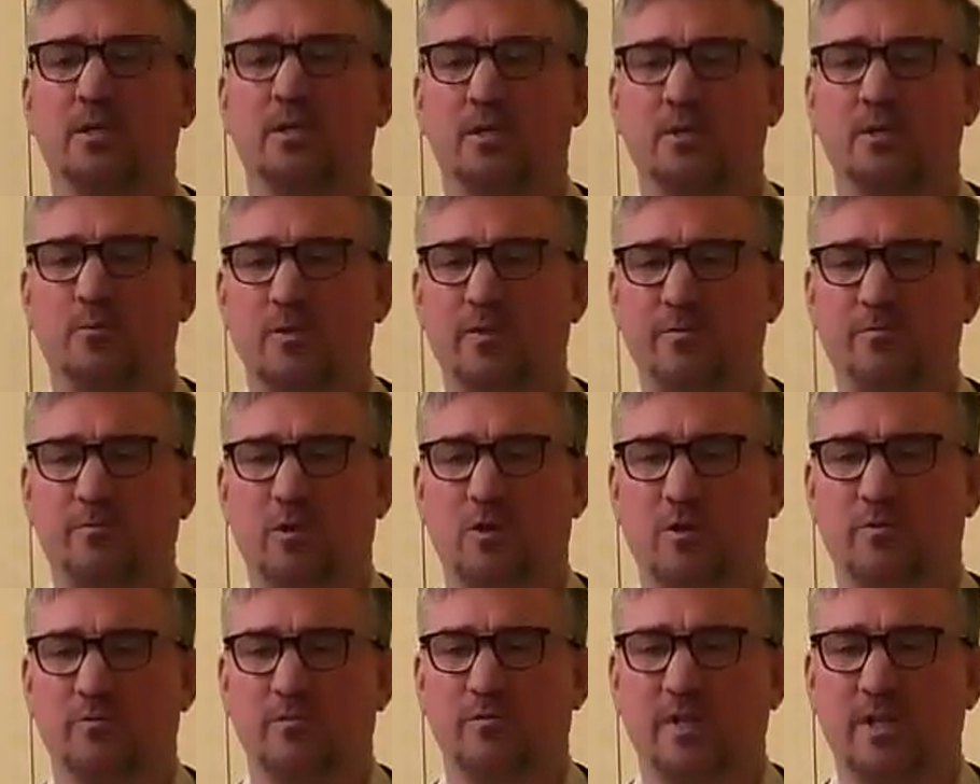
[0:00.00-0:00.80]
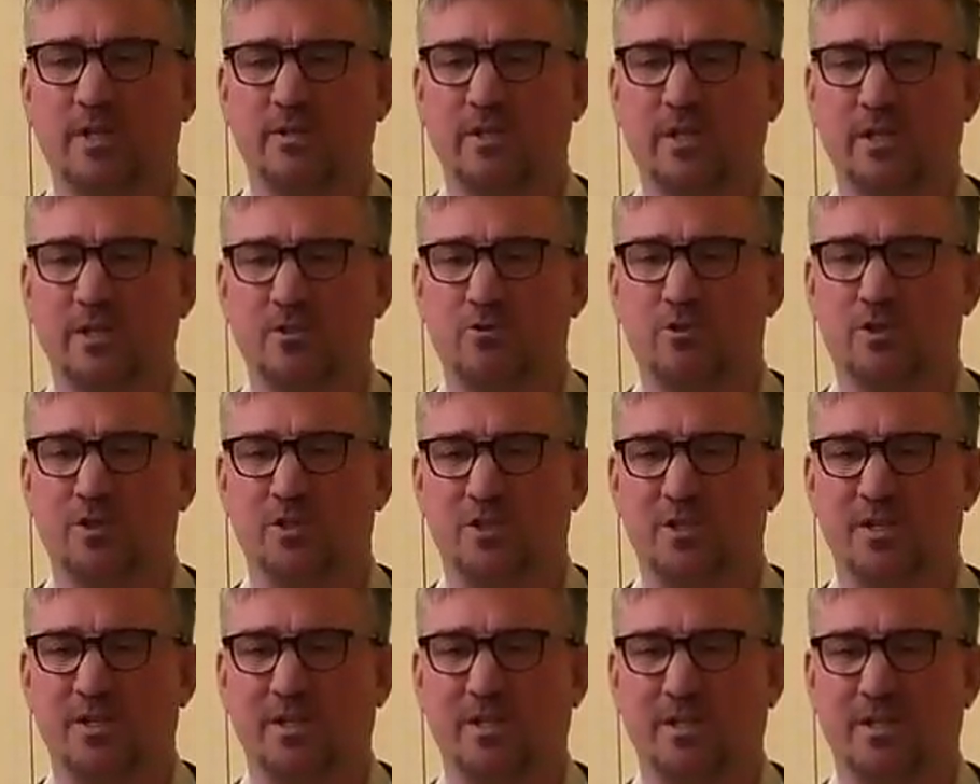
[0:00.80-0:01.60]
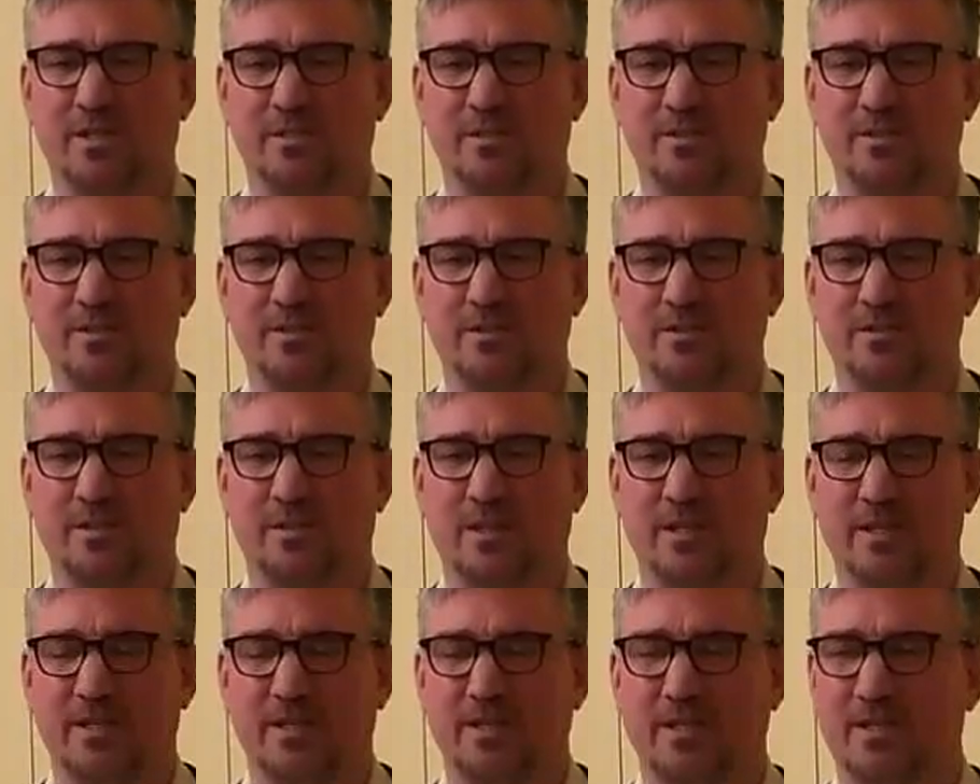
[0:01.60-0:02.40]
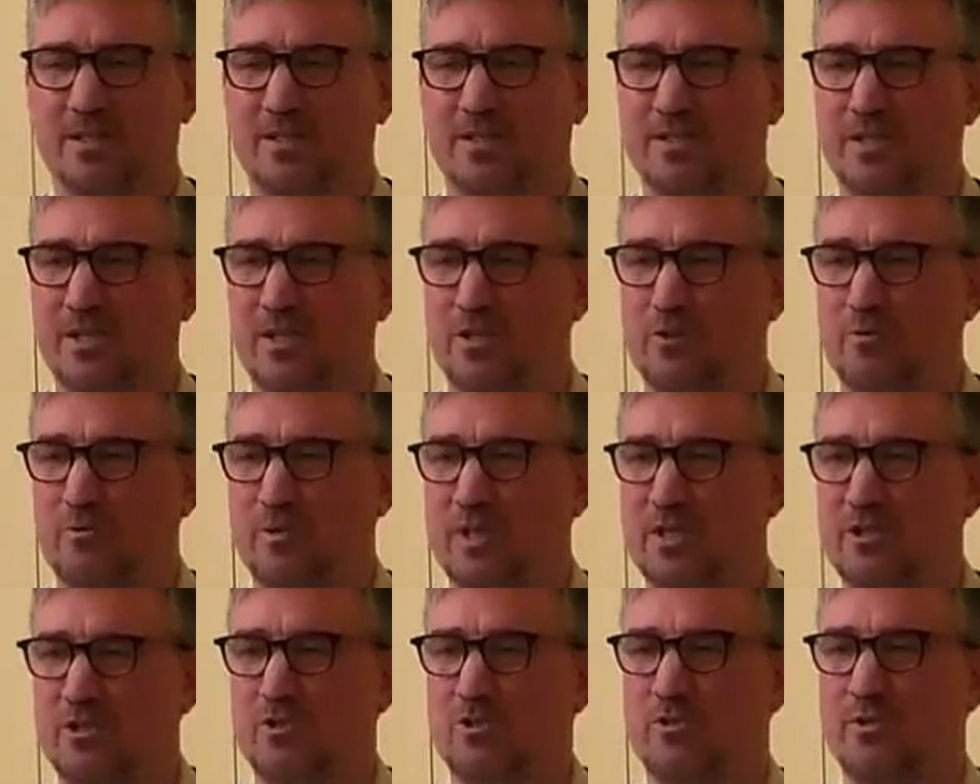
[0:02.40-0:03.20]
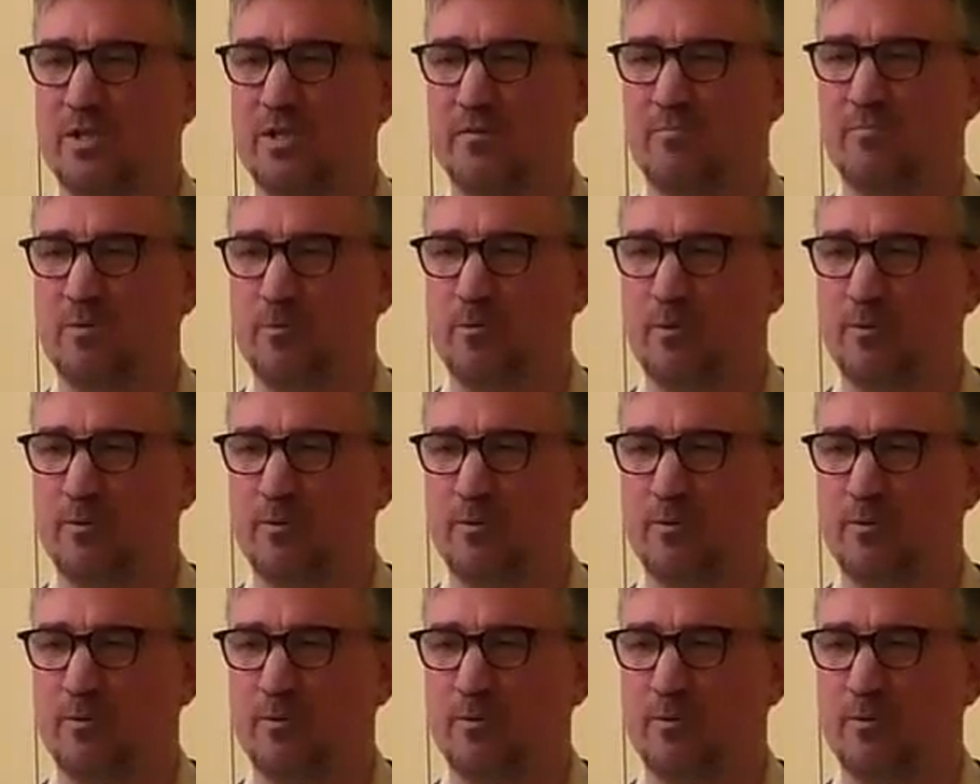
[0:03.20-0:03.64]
We've got a very interesting, history, haven't we?